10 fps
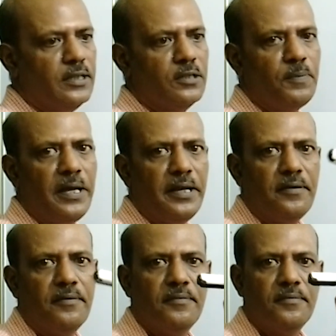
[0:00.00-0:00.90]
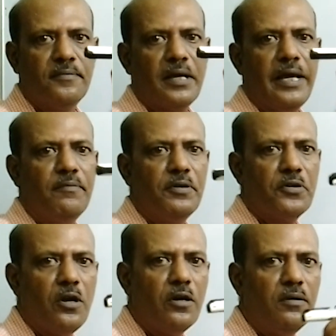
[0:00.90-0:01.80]
pen can be
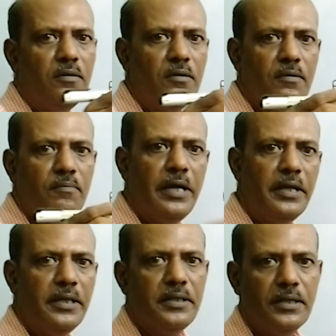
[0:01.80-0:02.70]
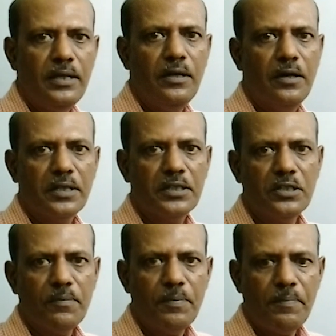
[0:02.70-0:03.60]
drawn very easily on a sheet of
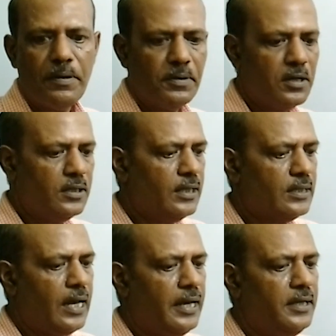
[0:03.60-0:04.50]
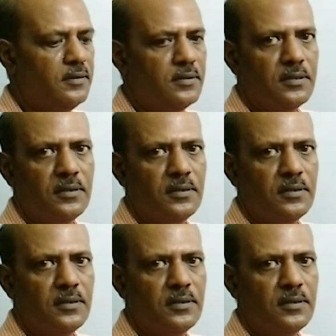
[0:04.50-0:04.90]
paper because the size